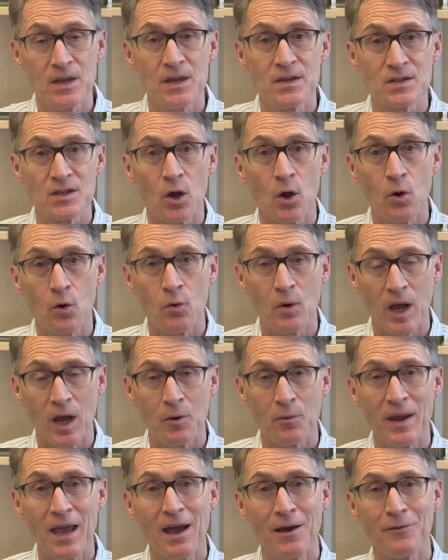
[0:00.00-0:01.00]
So
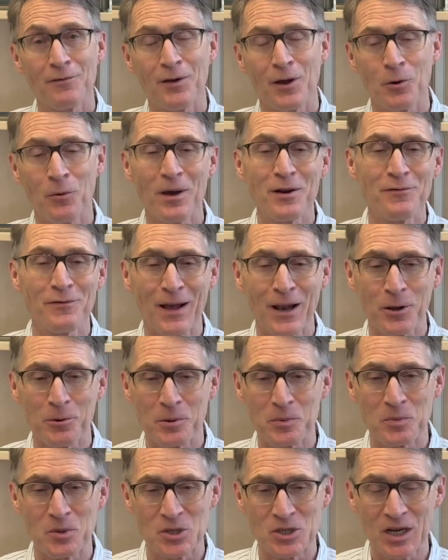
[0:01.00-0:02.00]
we have one fellow
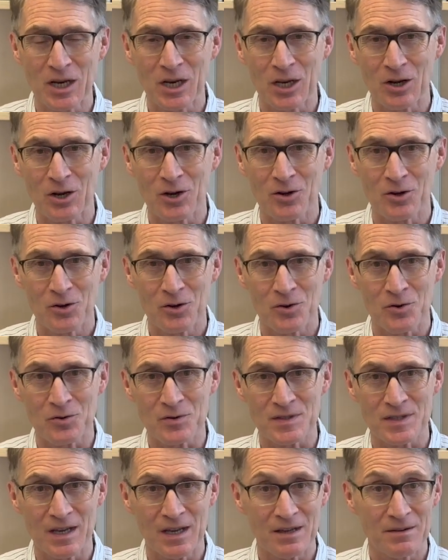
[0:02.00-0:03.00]
in particular
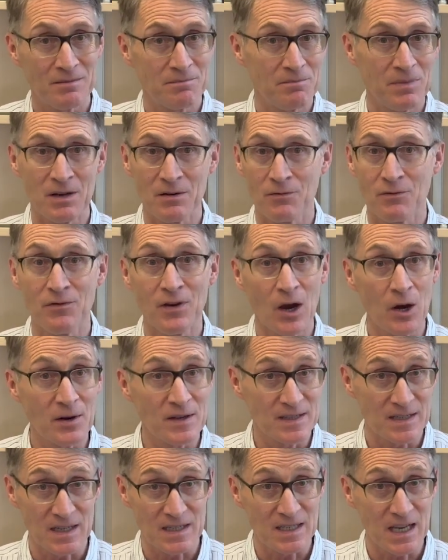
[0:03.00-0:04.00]
who's been very
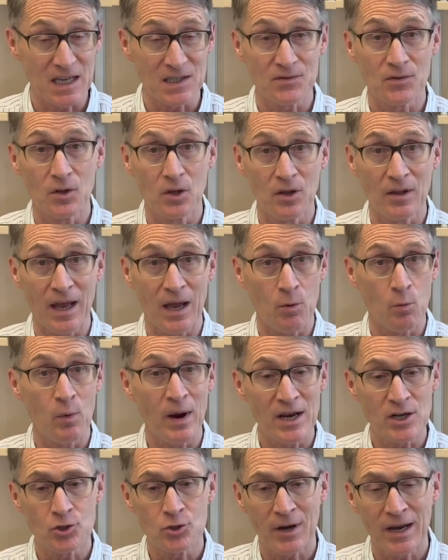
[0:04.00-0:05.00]
successful at
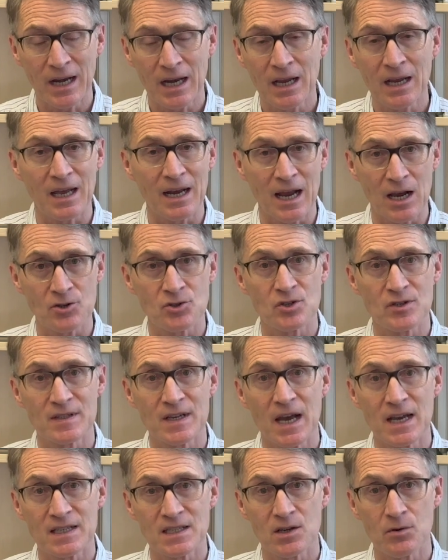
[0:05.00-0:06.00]
weight training and
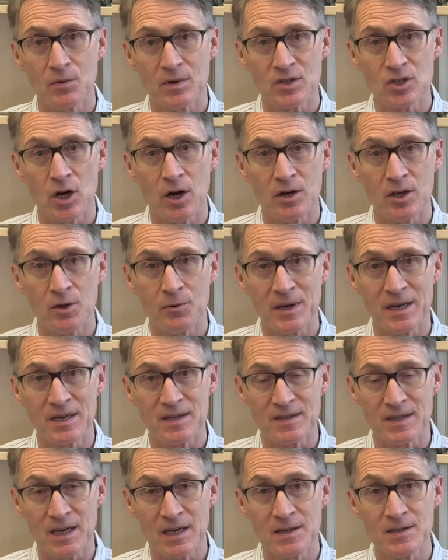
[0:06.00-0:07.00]
exercising with Tarnopolsky
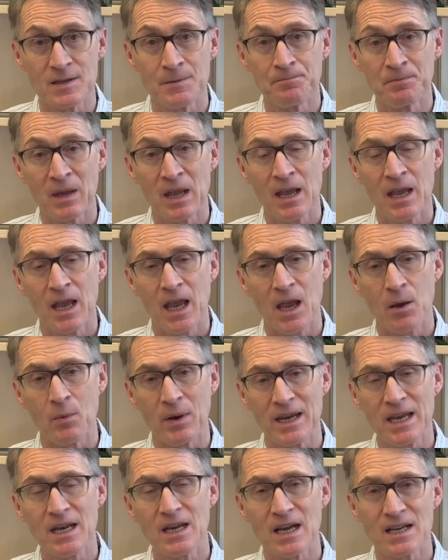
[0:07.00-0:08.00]
disease. And
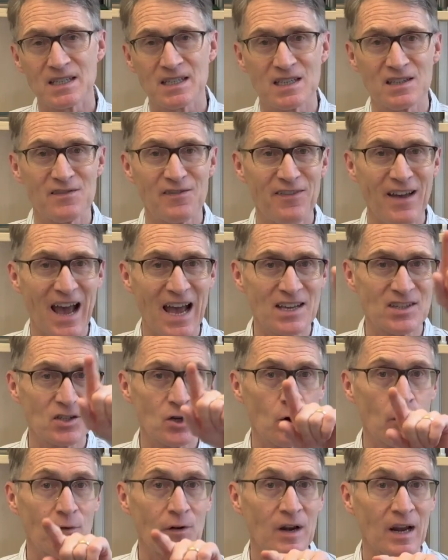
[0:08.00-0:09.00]
what he does is fast
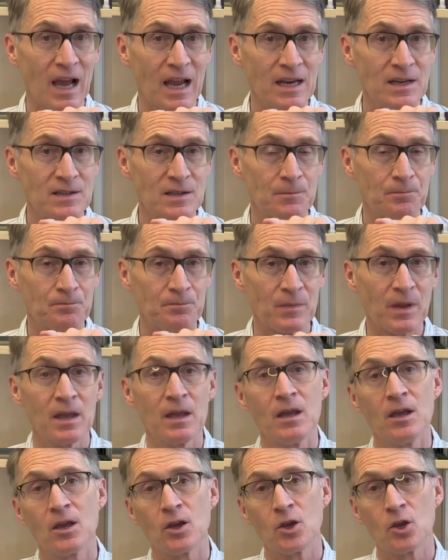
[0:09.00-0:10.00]
overnight,
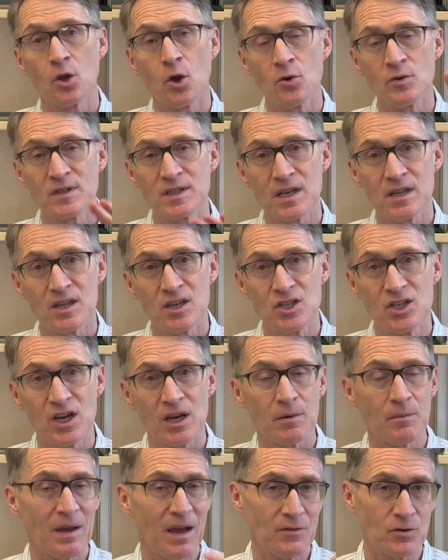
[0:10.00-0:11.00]
goes to the
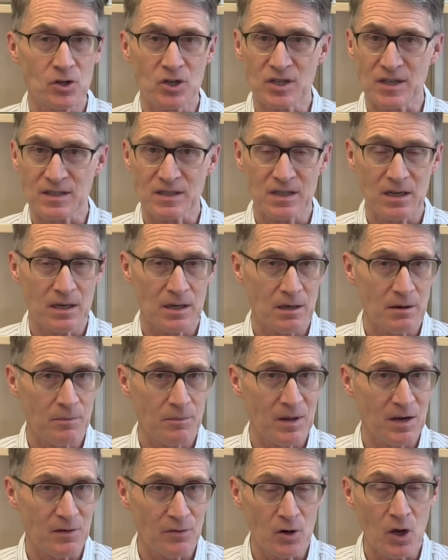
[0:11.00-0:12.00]
gym after just a
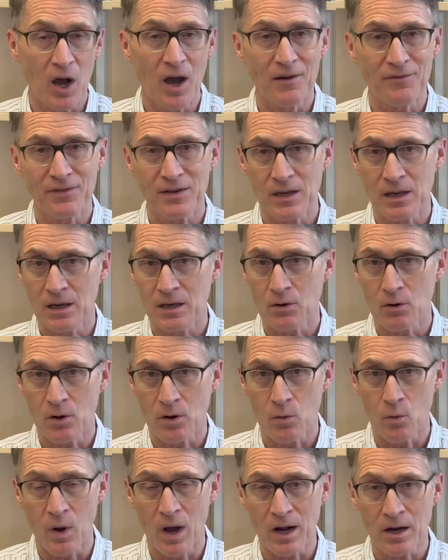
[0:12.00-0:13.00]
bit of coffee
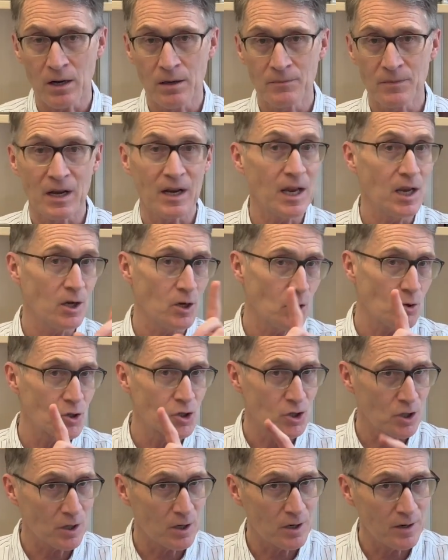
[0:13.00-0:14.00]
or water, again, no
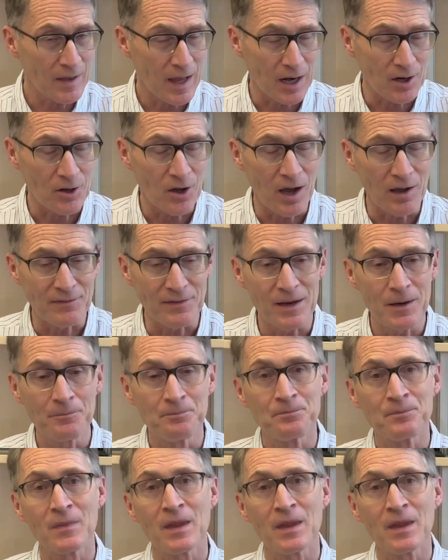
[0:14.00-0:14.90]
sugar in that coffee,